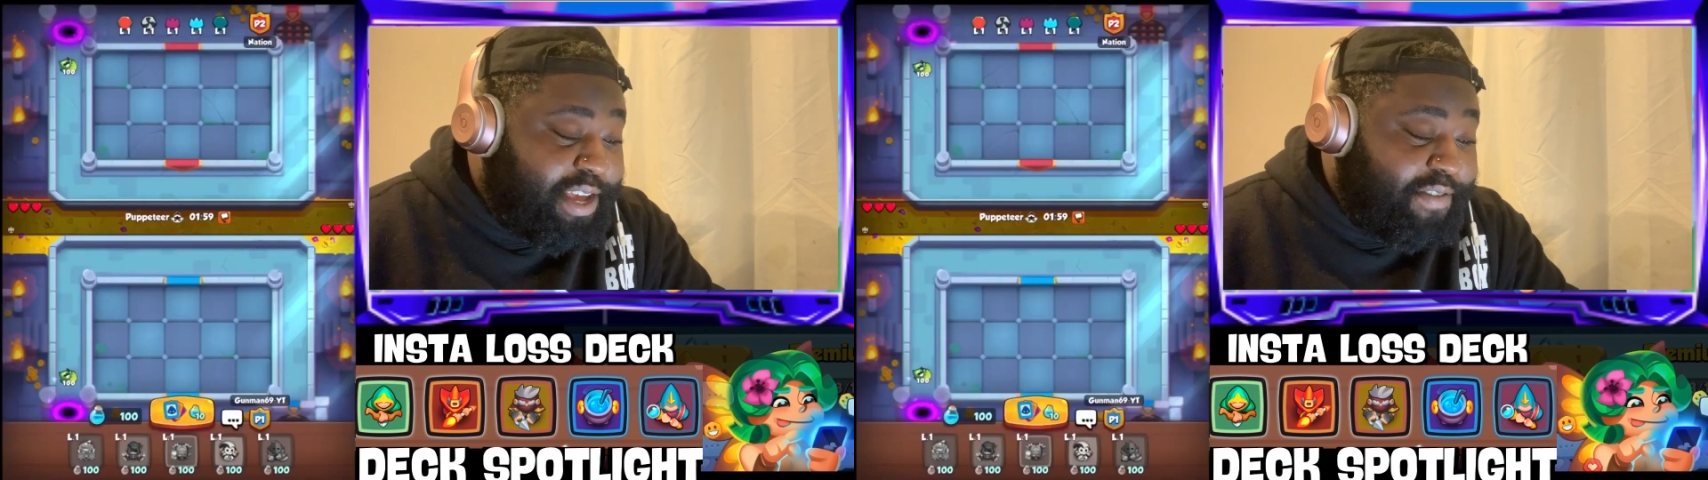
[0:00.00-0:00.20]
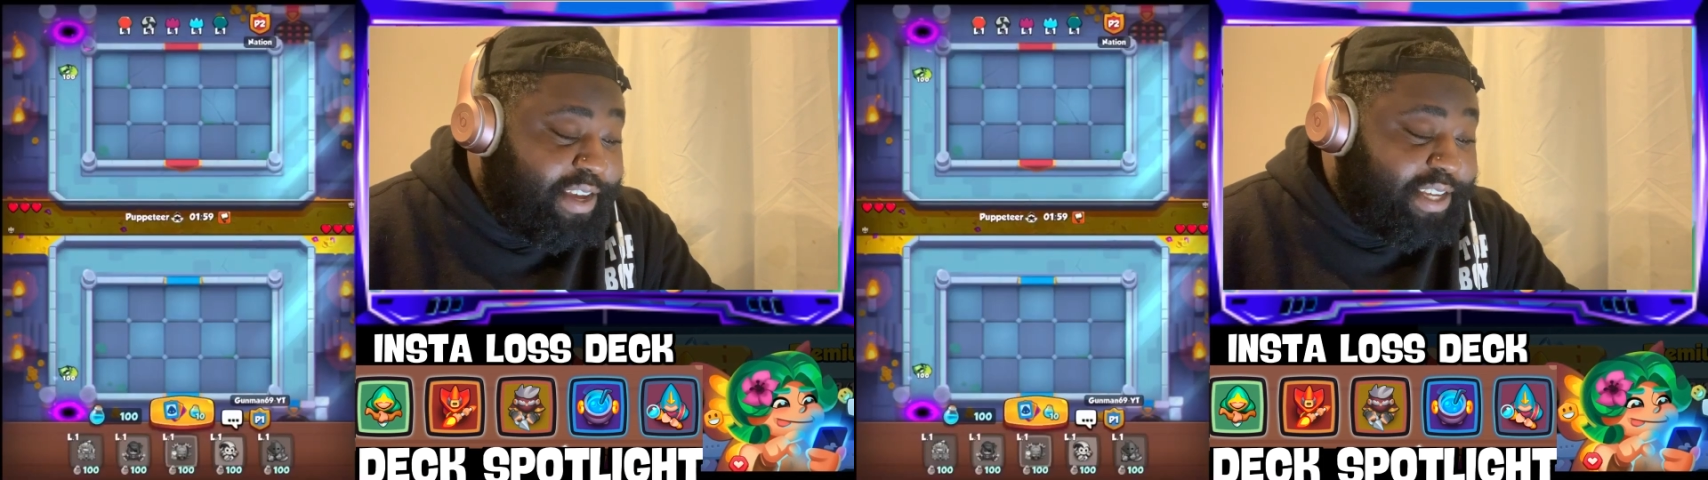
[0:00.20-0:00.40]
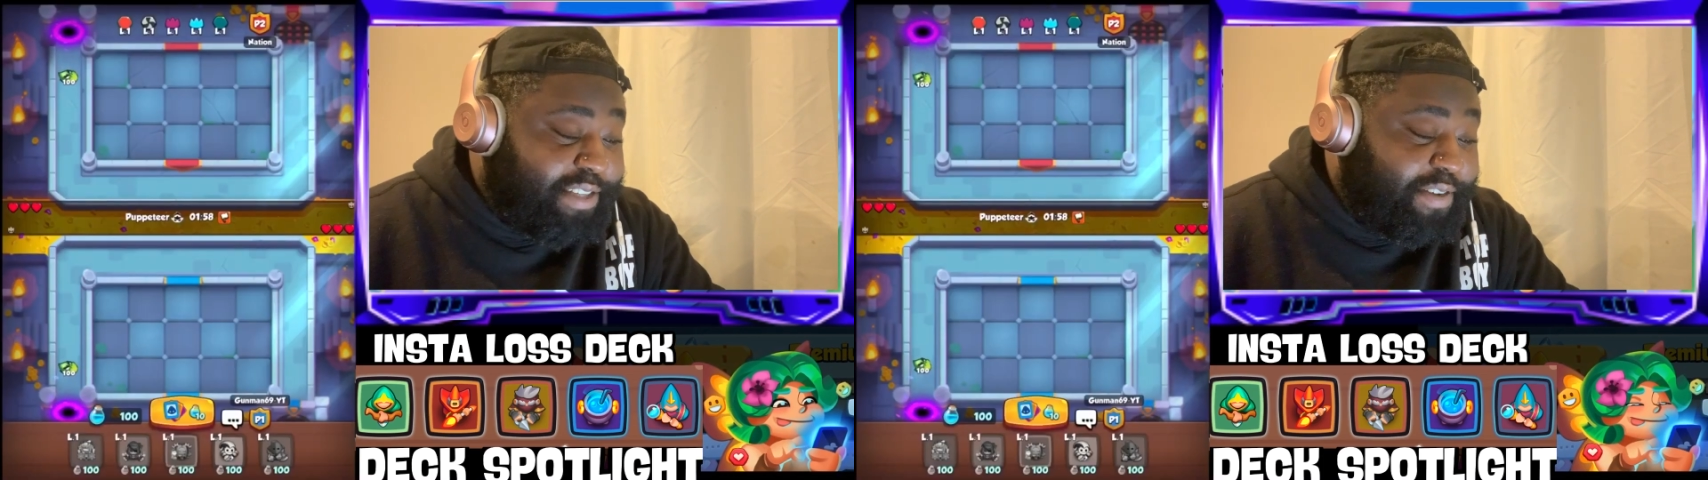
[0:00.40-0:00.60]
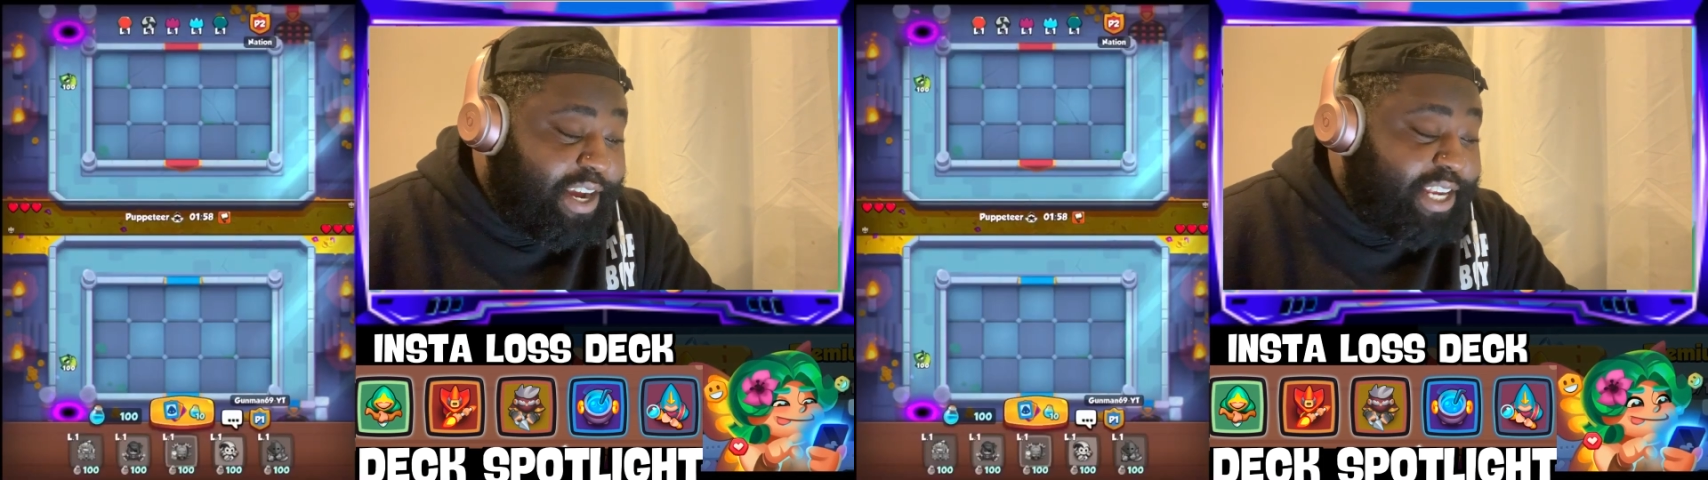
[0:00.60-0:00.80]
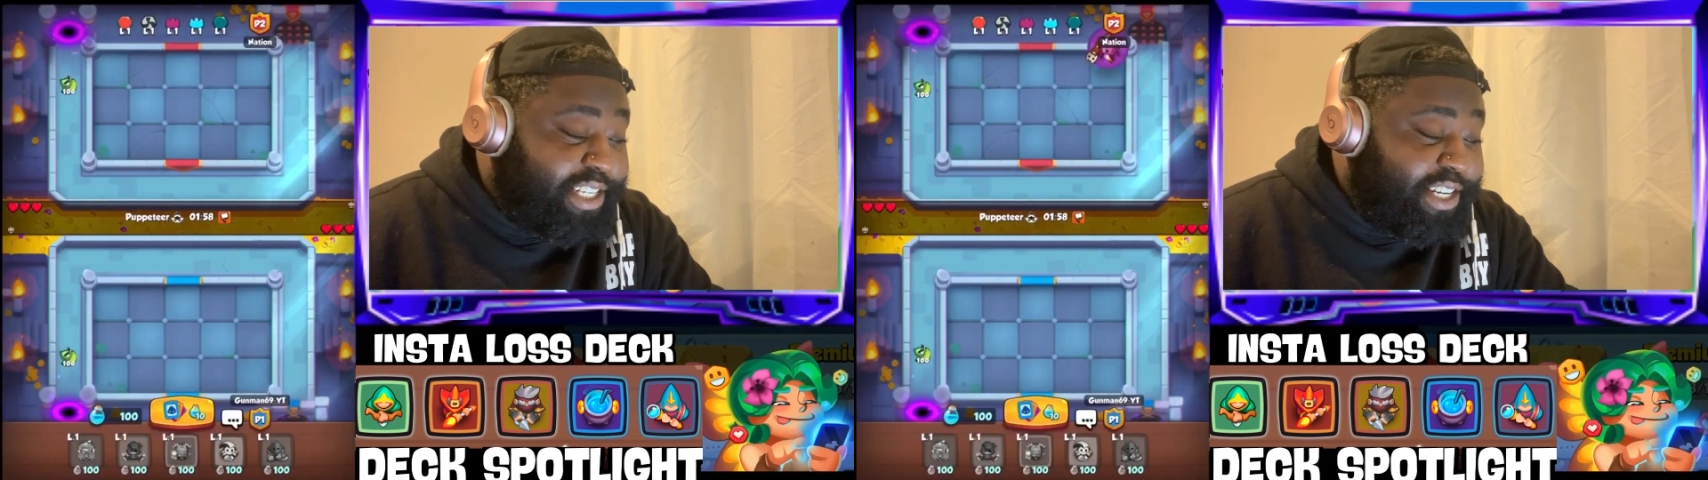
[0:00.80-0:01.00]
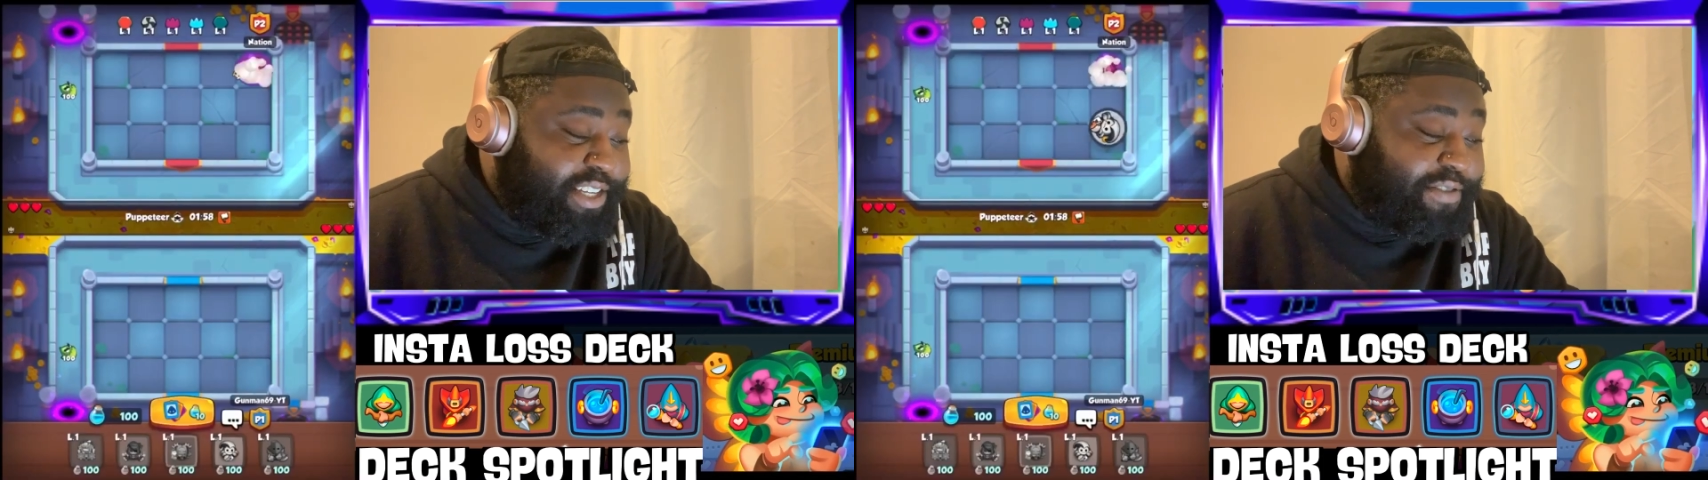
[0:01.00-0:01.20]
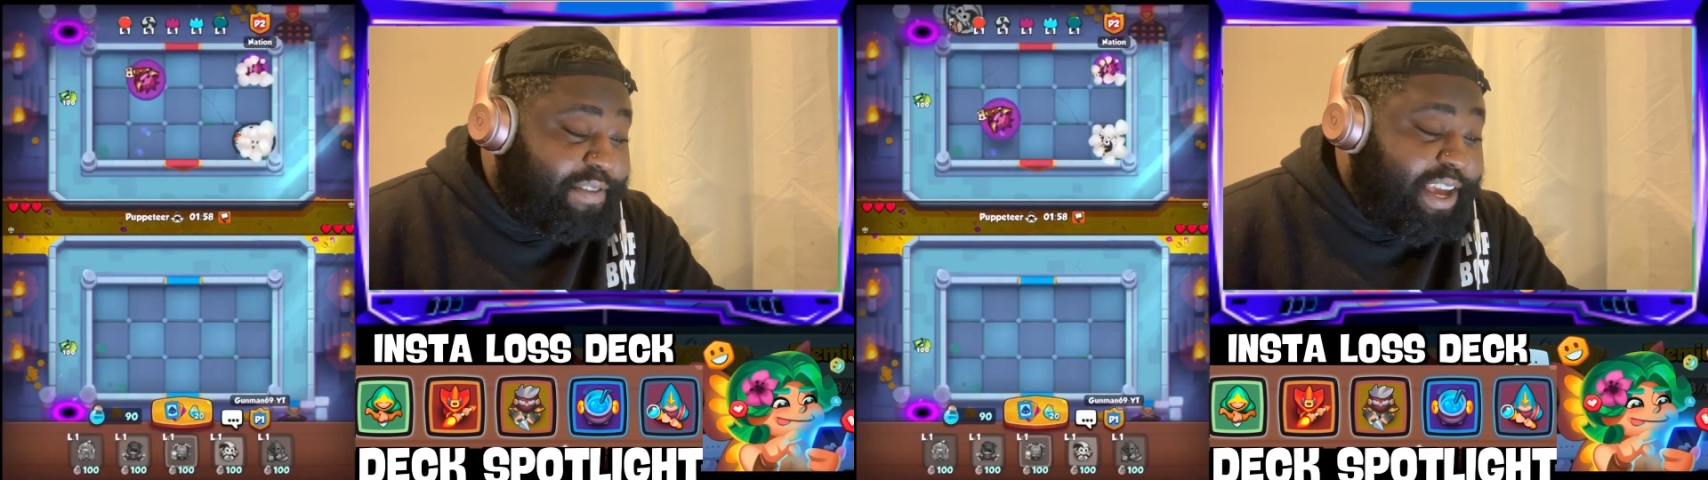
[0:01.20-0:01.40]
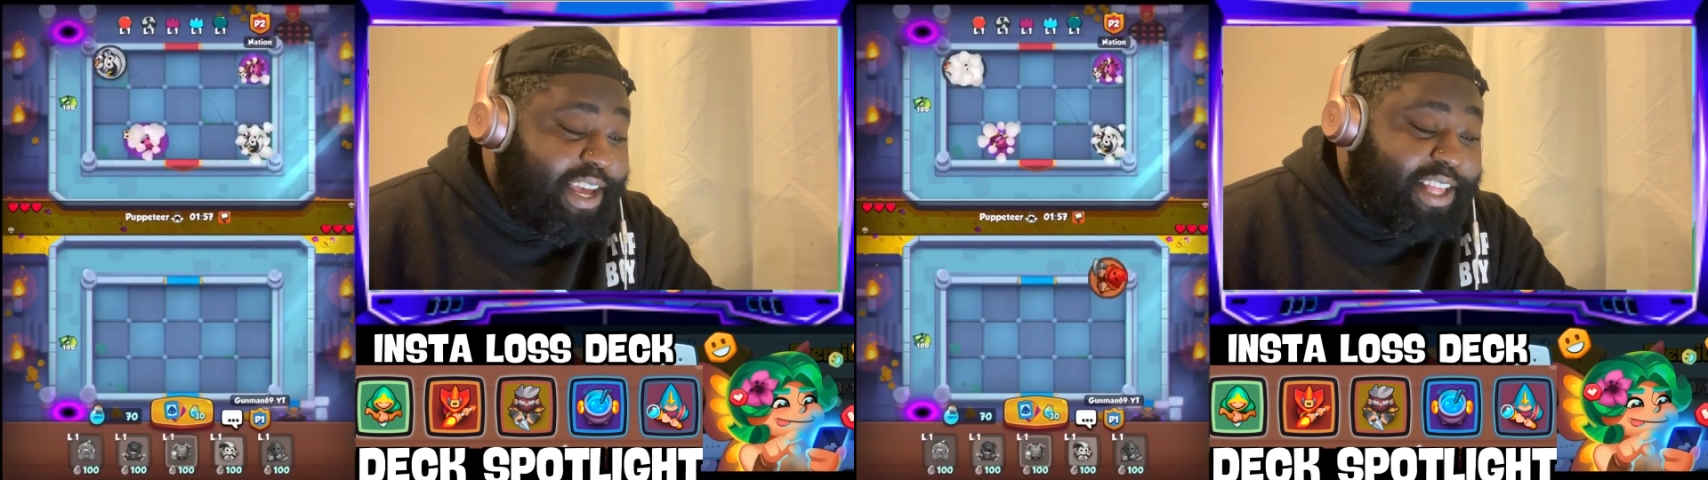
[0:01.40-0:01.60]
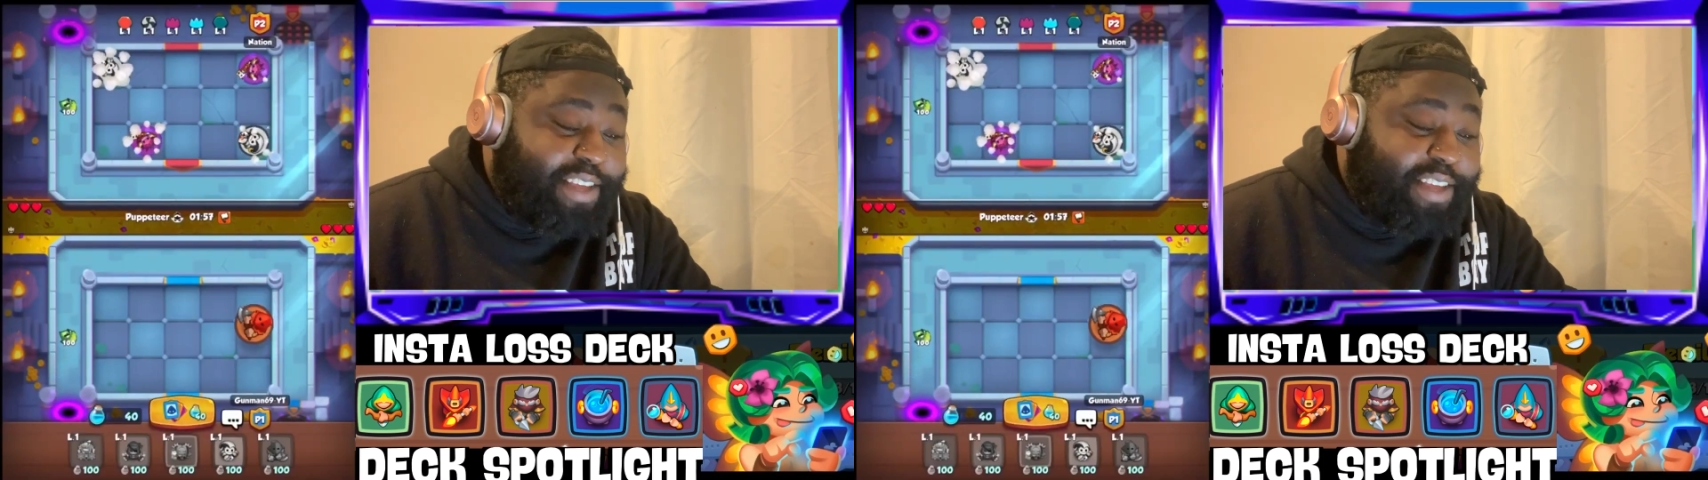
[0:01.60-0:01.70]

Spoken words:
Because if your Engineers fail,